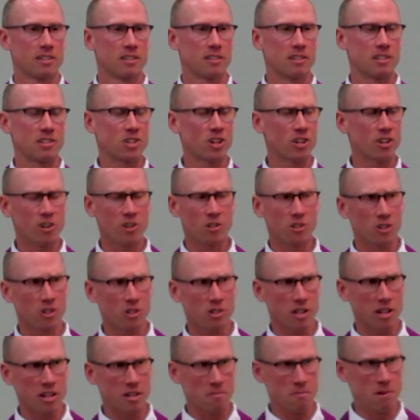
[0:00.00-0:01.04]
they sure don't
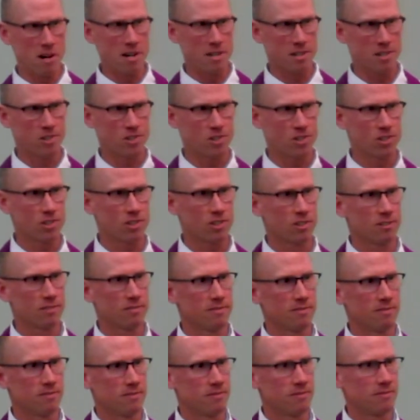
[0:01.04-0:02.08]
look like much,
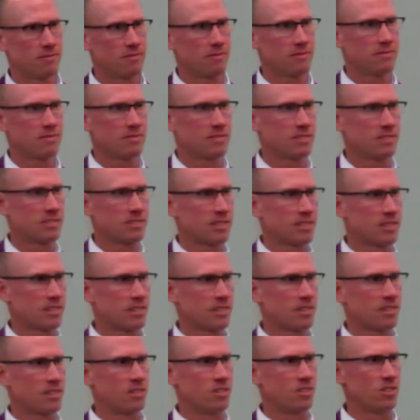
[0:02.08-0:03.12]

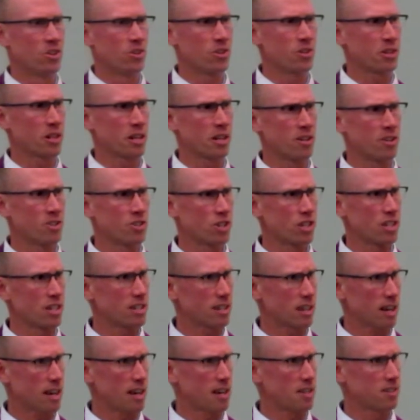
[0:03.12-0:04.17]
nor do they usually
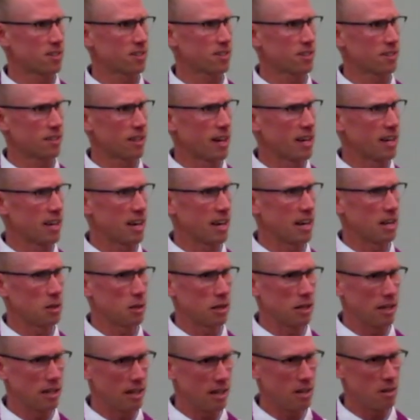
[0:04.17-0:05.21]
taste like
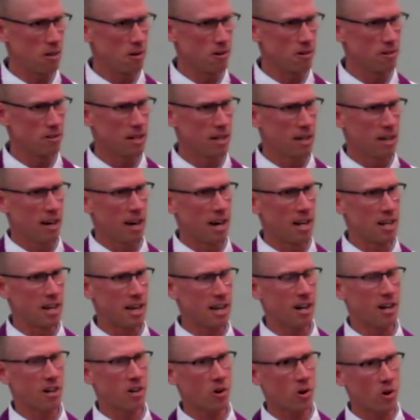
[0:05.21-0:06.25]
anything either. And
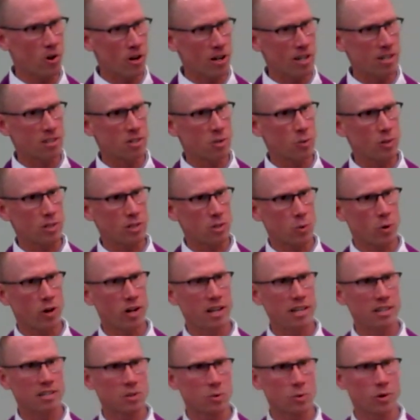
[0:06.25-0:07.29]
yet, according to a
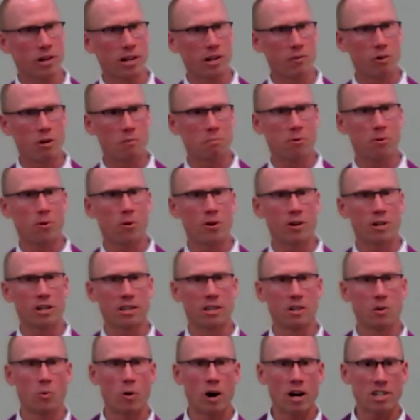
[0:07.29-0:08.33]
2020 report
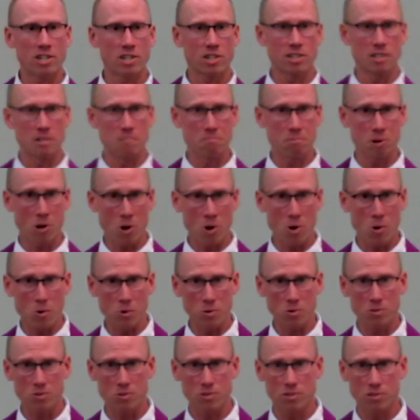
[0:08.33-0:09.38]
in the Washington
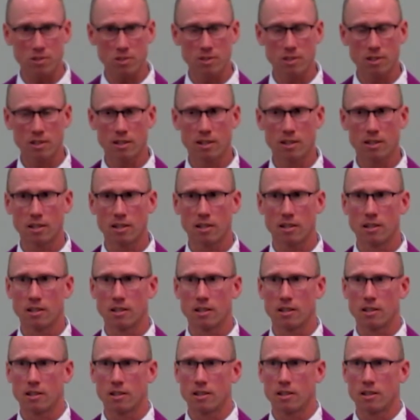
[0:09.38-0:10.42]
Post,
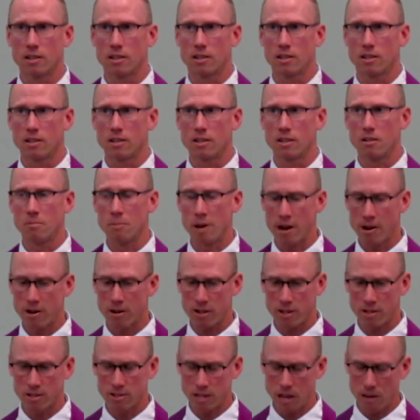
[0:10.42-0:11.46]

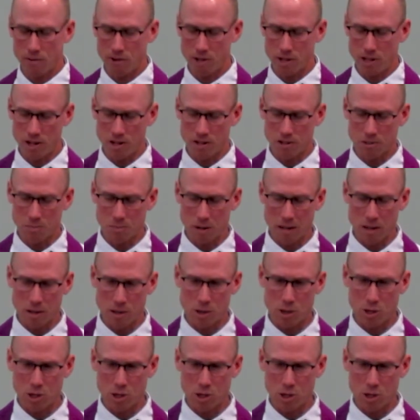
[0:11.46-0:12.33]
Americans every year spend